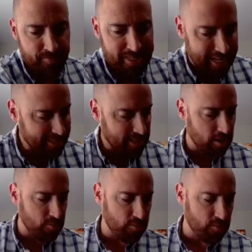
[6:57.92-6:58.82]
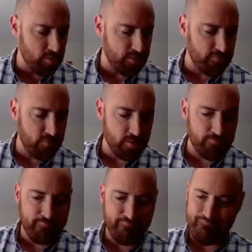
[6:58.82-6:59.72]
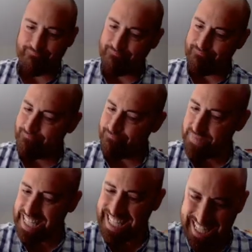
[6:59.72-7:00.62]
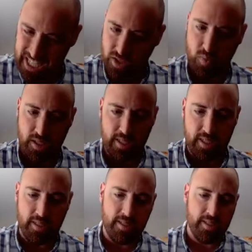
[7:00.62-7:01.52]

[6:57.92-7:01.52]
Not the card we were looking for. It just wasn't it.